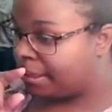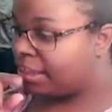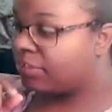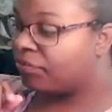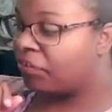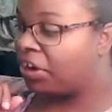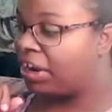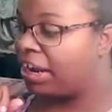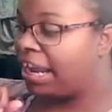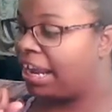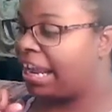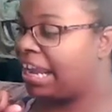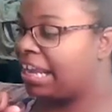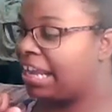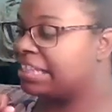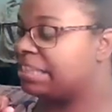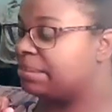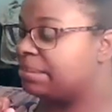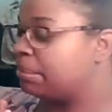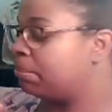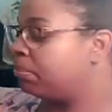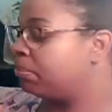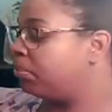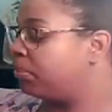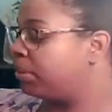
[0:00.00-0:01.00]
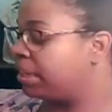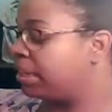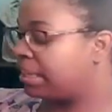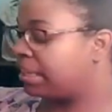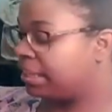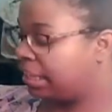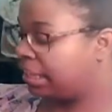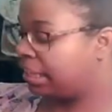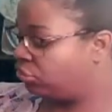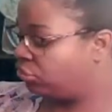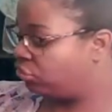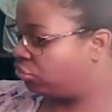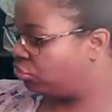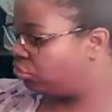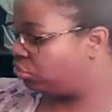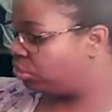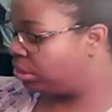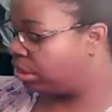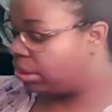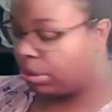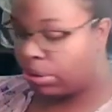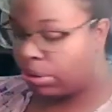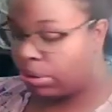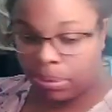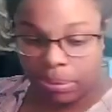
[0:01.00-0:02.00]
He's very handsome and pretty. That's
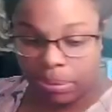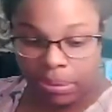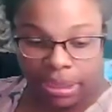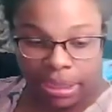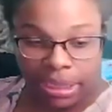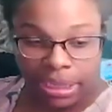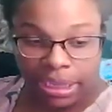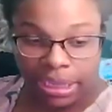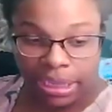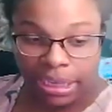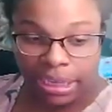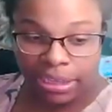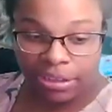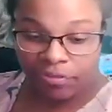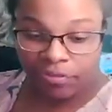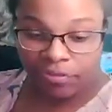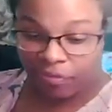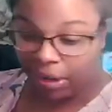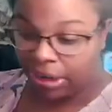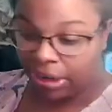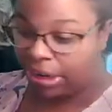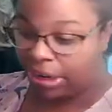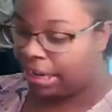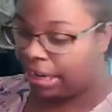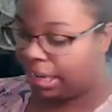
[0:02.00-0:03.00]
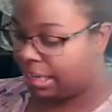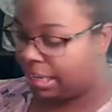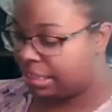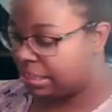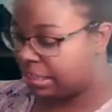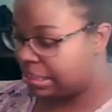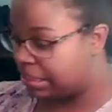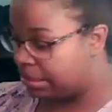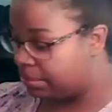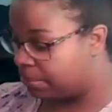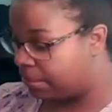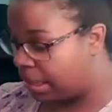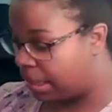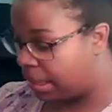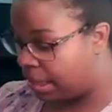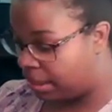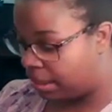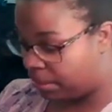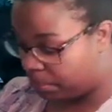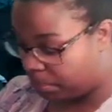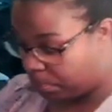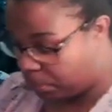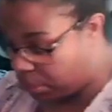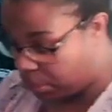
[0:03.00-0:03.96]
true. He is very handsome and